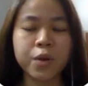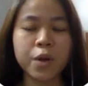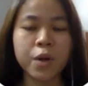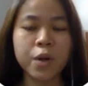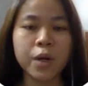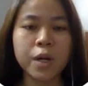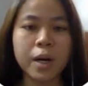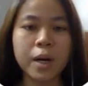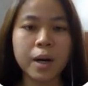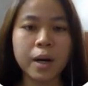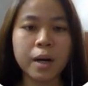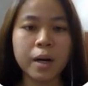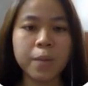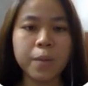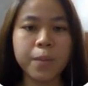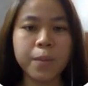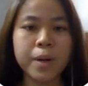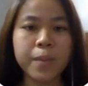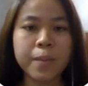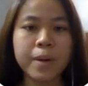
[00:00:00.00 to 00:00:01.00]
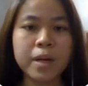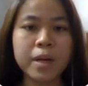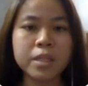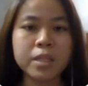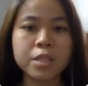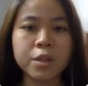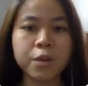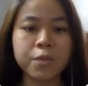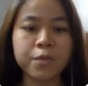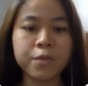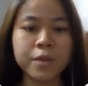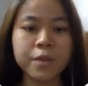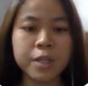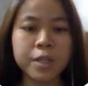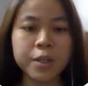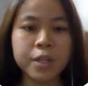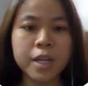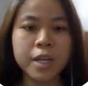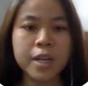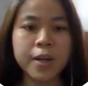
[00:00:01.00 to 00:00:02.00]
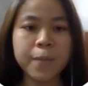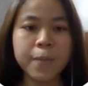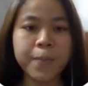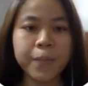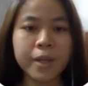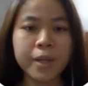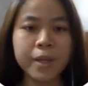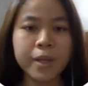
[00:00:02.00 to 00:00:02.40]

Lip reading: for component balance of feed tray,